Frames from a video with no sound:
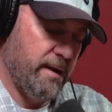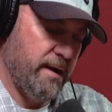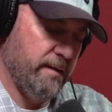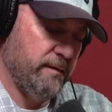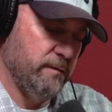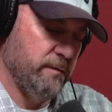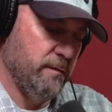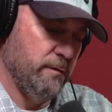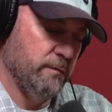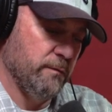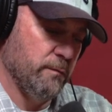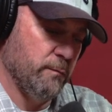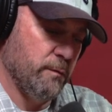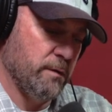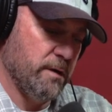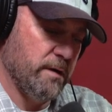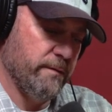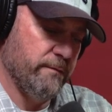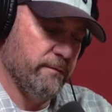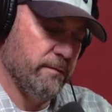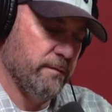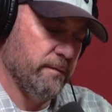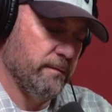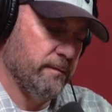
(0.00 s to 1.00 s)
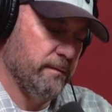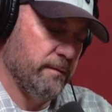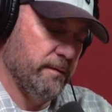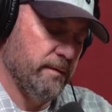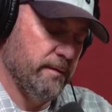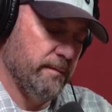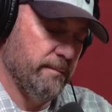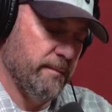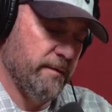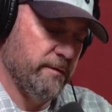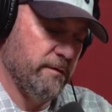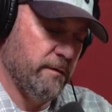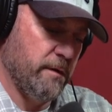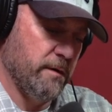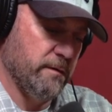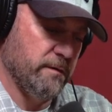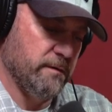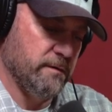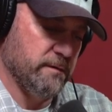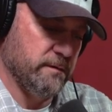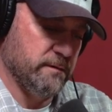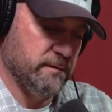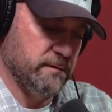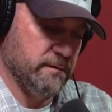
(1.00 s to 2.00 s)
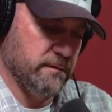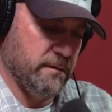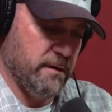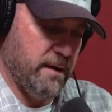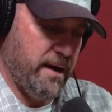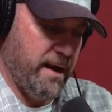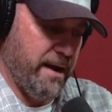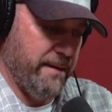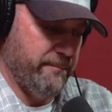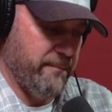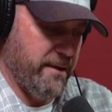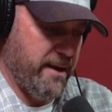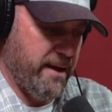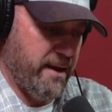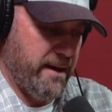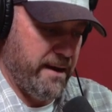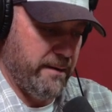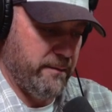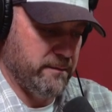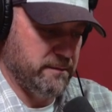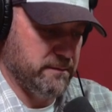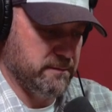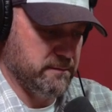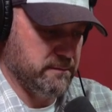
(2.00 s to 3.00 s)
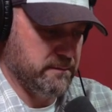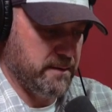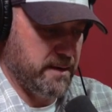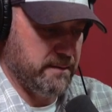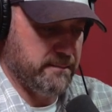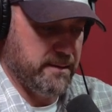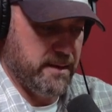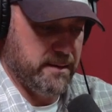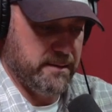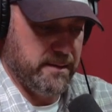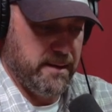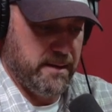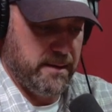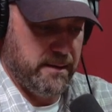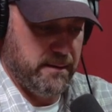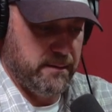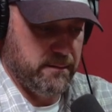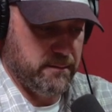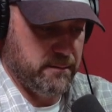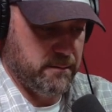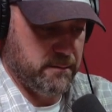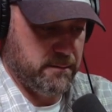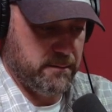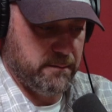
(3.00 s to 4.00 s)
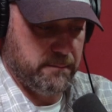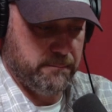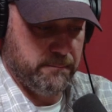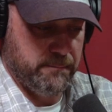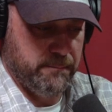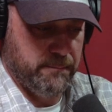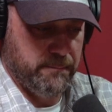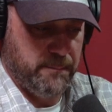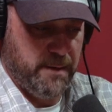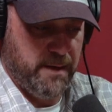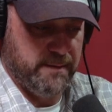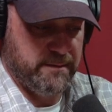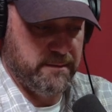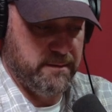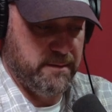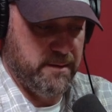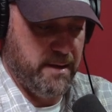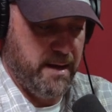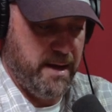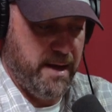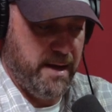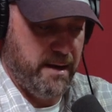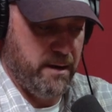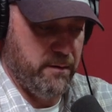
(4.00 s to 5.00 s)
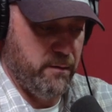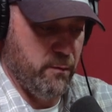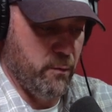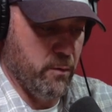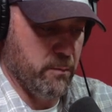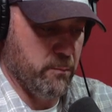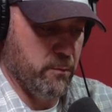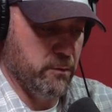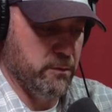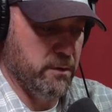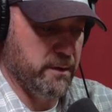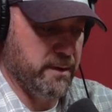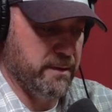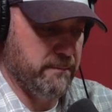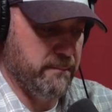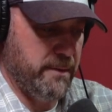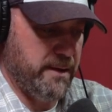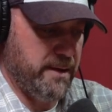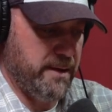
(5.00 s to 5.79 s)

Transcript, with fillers: iTunes or whatever, um, it's hard to describe that. How would you describe that, Danny? Um, it's not a normal-looking